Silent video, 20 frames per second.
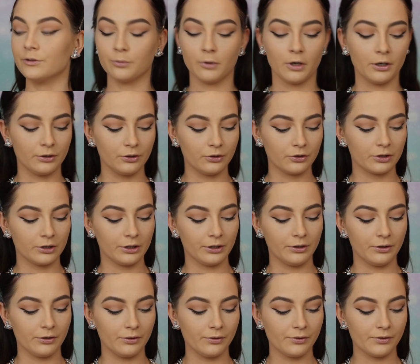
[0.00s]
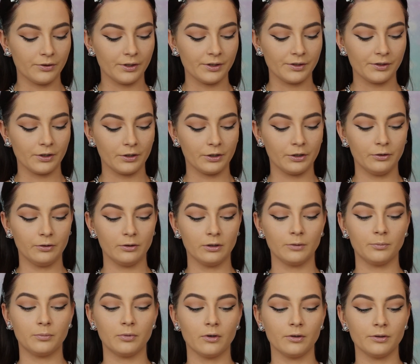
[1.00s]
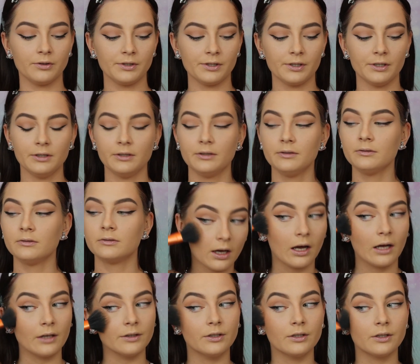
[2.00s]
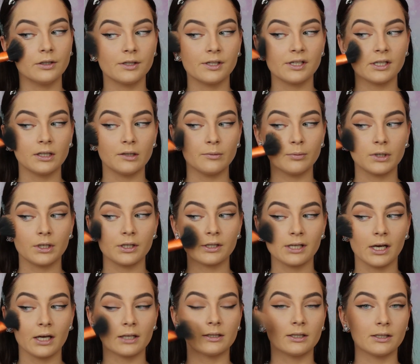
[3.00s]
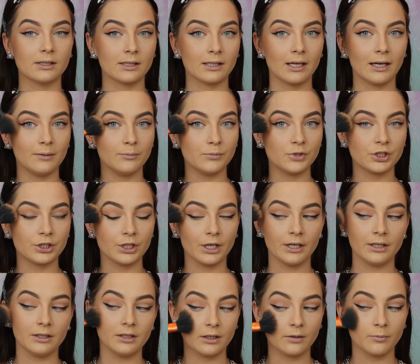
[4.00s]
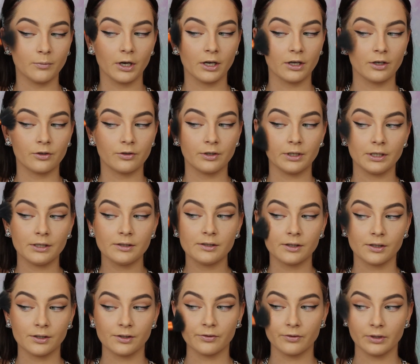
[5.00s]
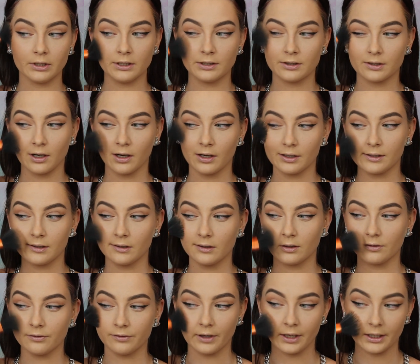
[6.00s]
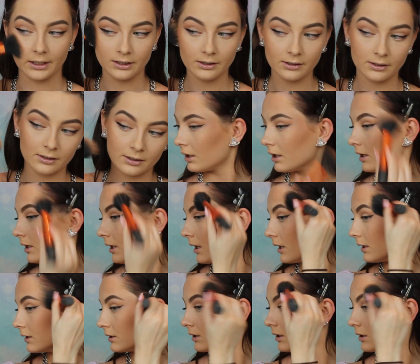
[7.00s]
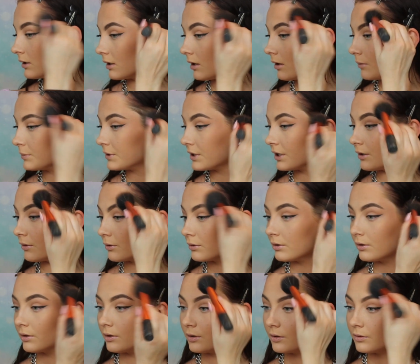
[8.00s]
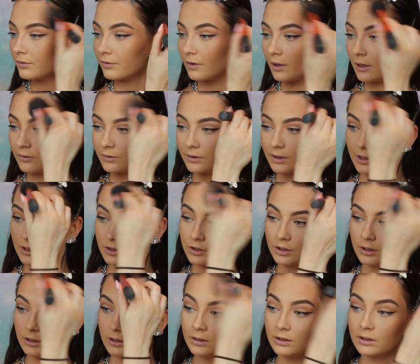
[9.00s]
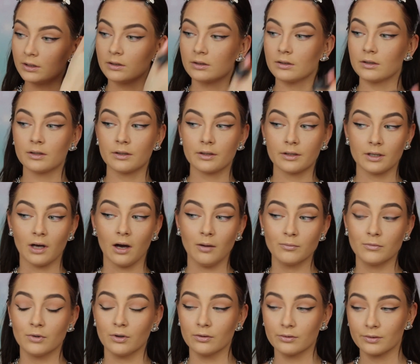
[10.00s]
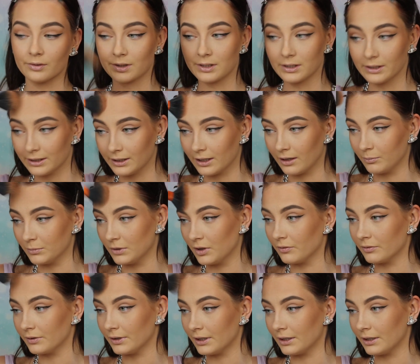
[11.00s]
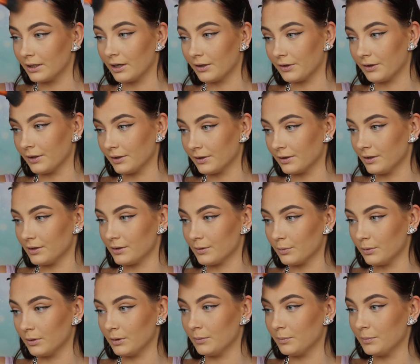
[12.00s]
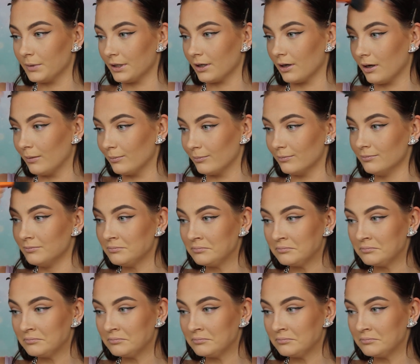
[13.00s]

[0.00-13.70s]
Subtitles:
what I usually use is the Hoola bronzer. And you can see, because I have the same shade in my crease, this really ties in the face. Again, an update on the foundation. I'm loving it. I think this will become